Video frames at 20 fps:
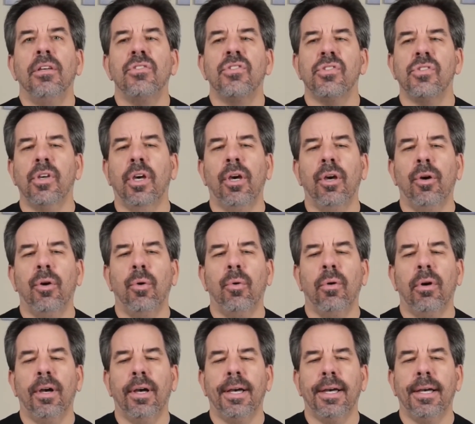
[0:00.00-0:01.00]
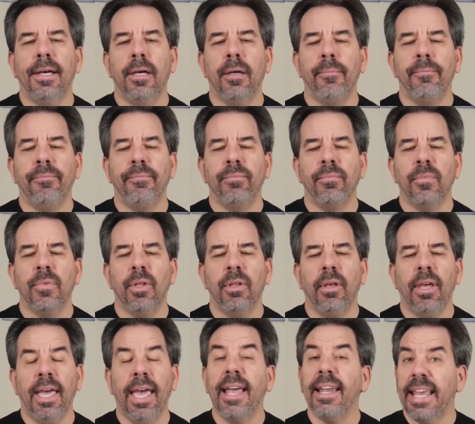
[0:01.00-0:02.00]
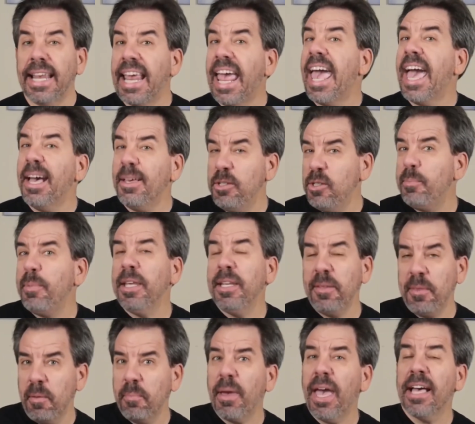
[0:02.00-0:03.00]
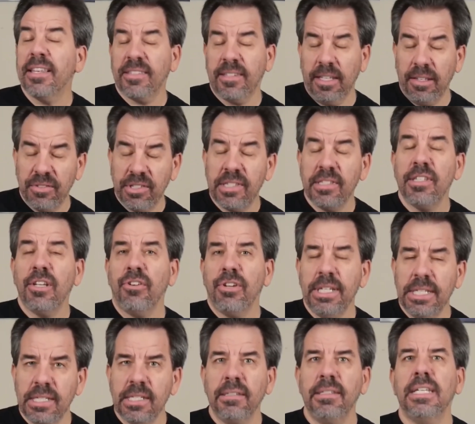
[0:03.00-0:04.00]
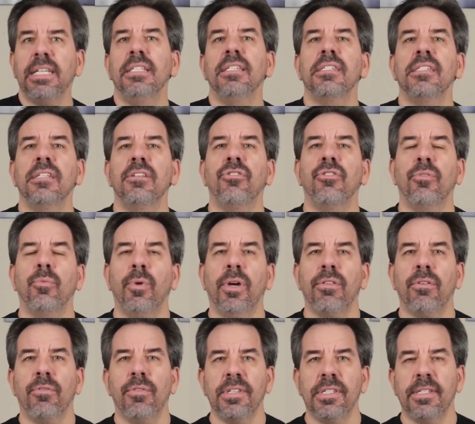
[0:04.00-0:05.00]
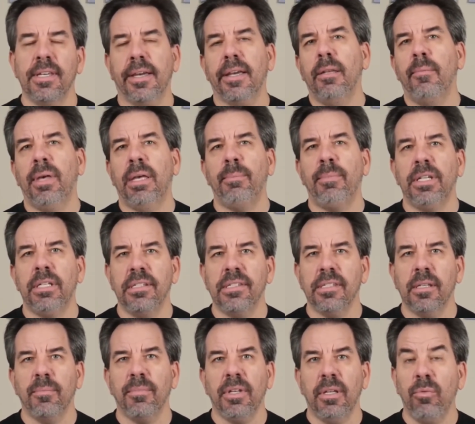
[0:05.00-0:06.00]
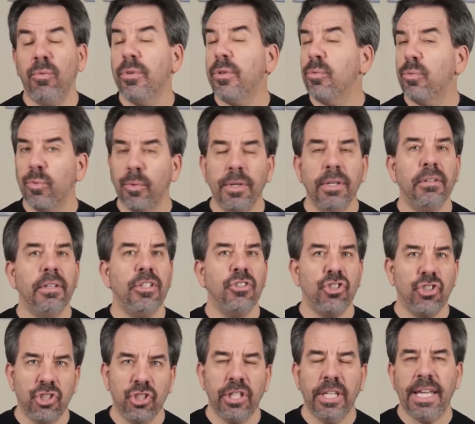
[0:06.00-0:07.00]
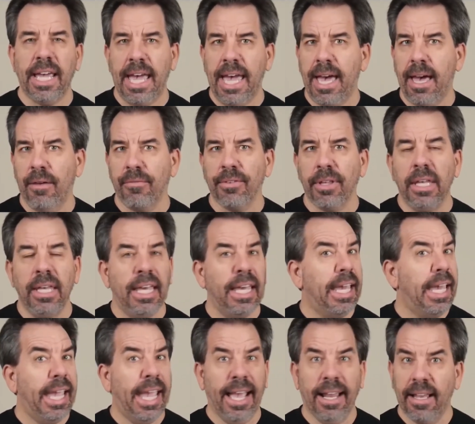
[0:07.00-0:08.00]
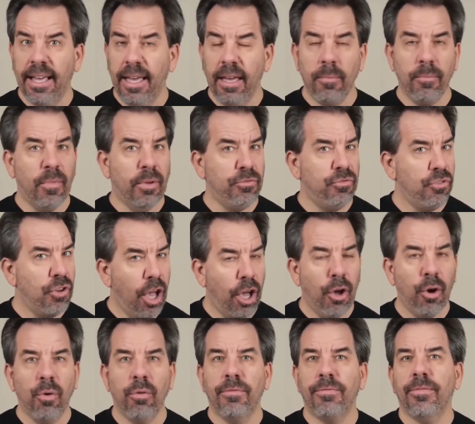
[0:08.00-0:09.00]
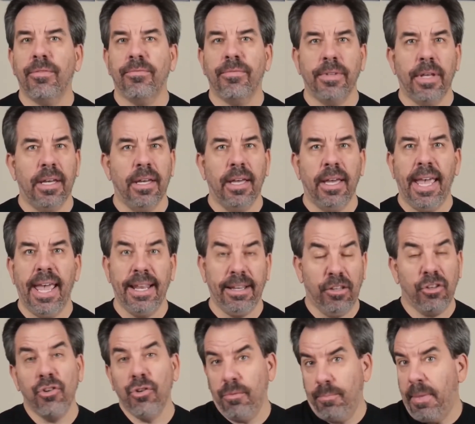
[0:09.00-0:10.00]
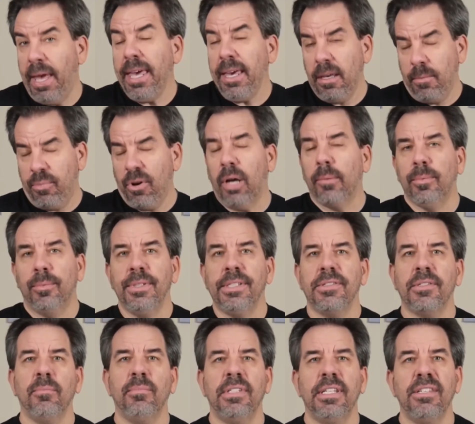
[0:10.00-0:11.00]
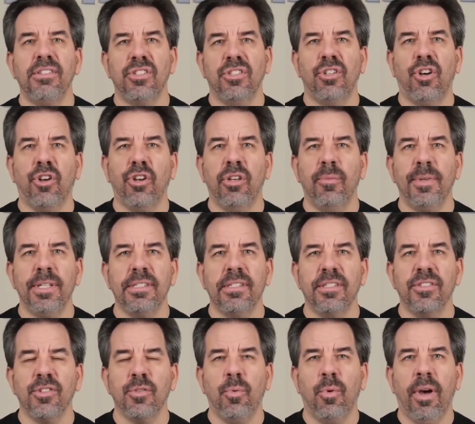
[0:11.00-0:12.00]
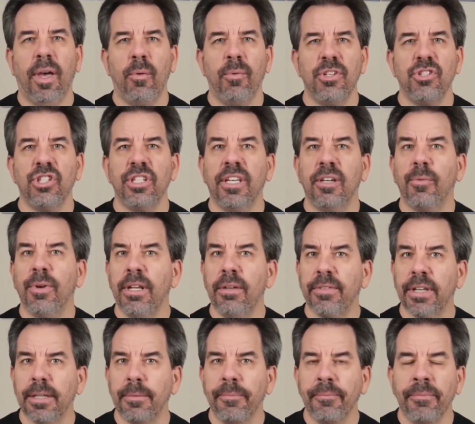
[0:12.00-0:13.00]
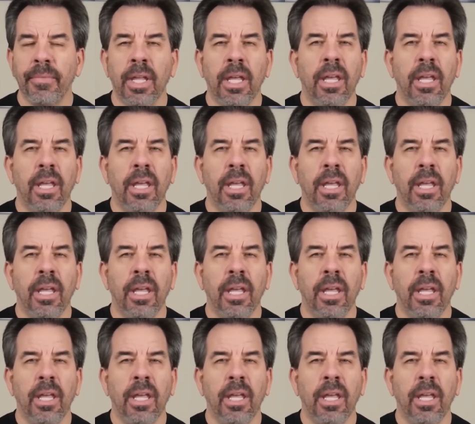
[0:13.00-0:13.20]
So, um, and it has been in the past. I have seriously considered whether the Second Amendment is something we really should have. And I know uh, and could make probably some decent arguments as to why we should get rid of it.